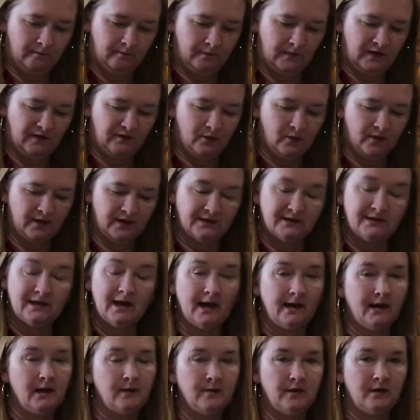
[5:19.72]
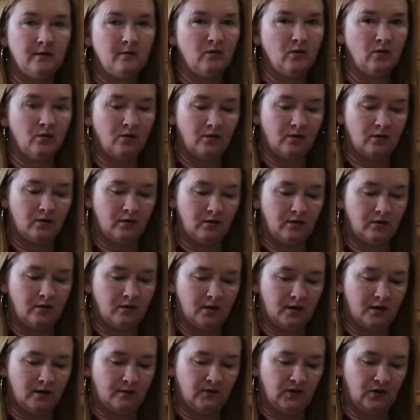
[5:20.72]
If you want a tiny bit more,
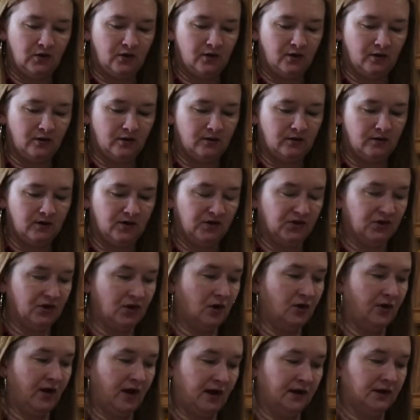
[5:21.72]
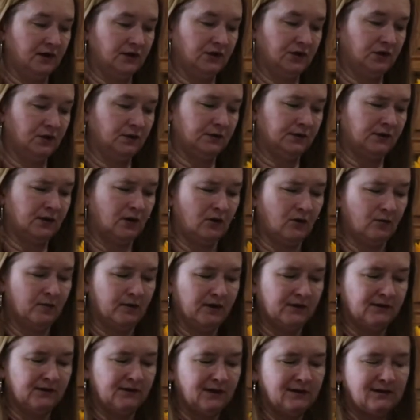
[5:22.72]
you could go ahead and do so,
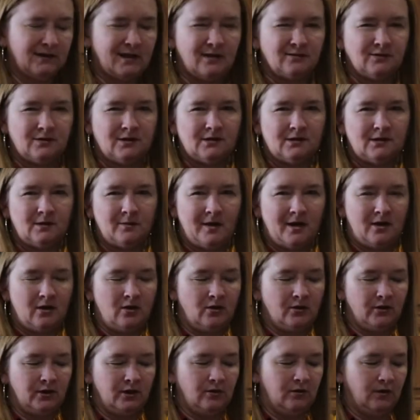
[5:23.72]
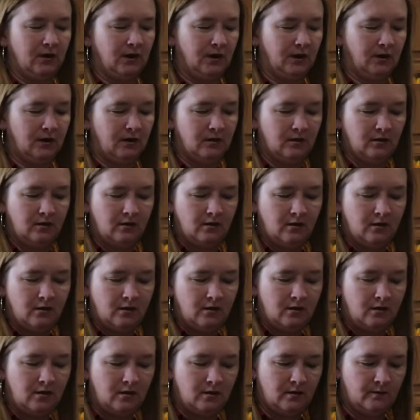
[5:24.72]
but 6 ounces is about all you need
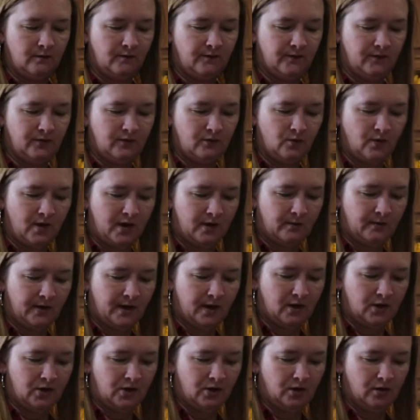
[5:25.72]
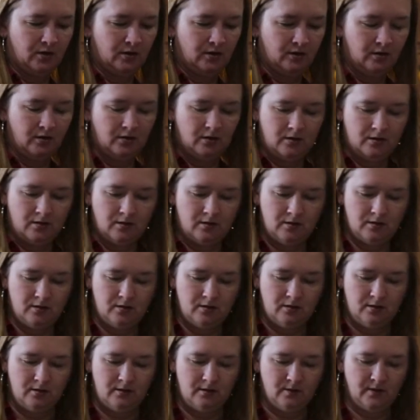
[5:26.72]
for the wet batter.
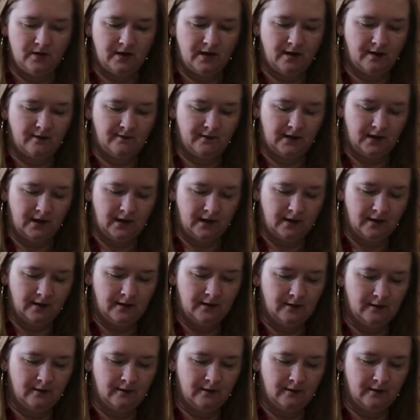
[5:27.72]
Then we have an egg.